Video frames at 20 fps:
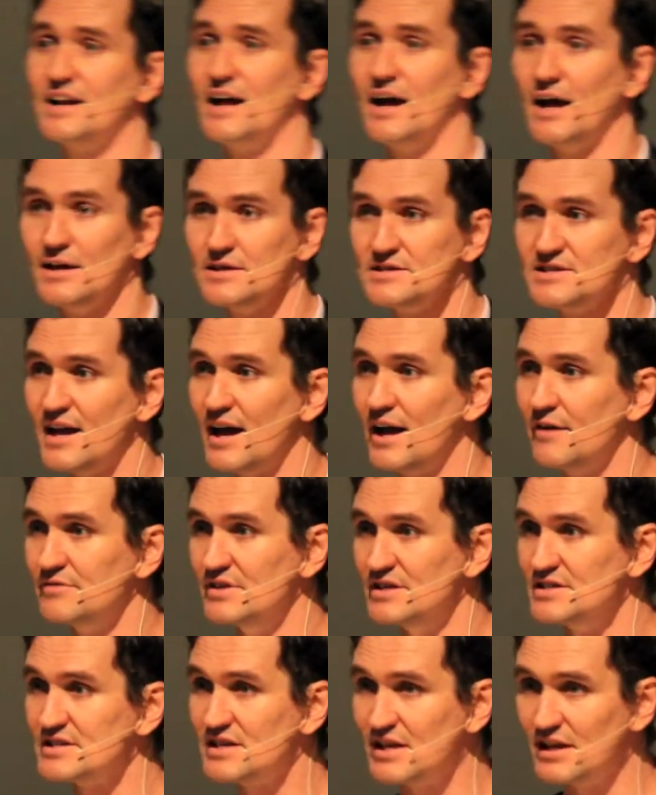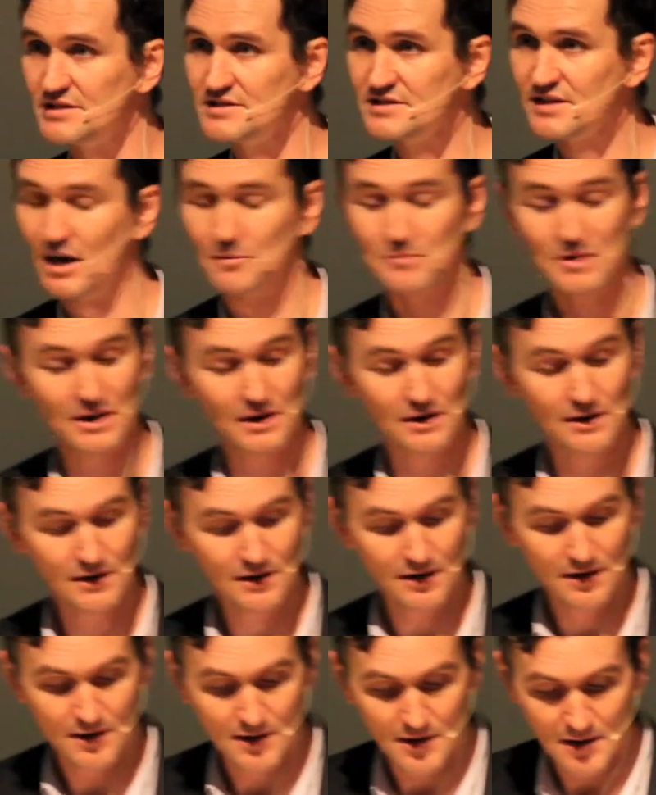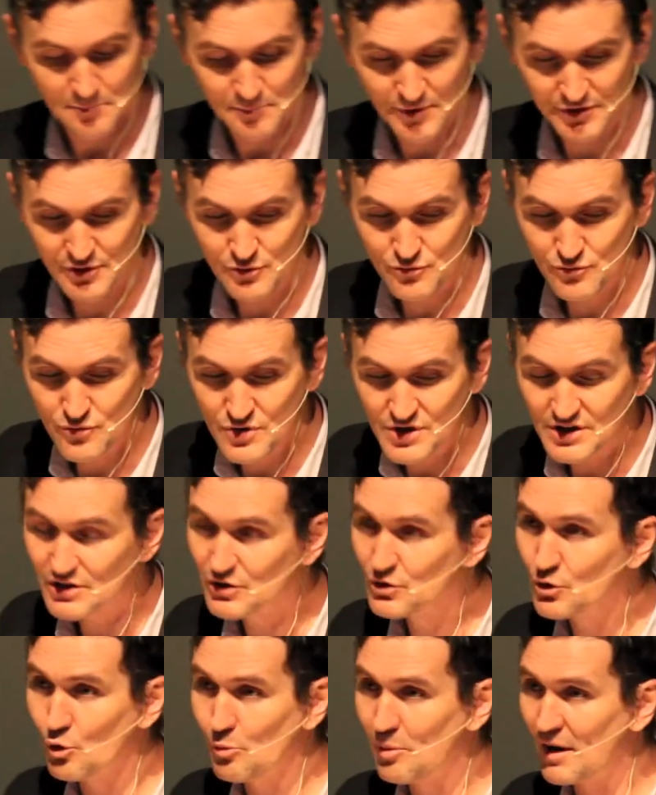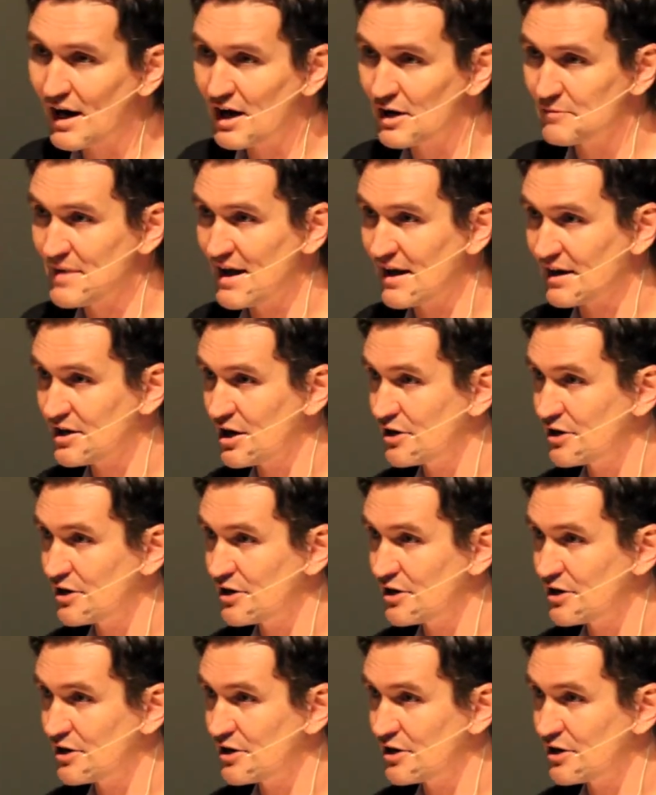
a Saturday to have these kids come in. But the really cool part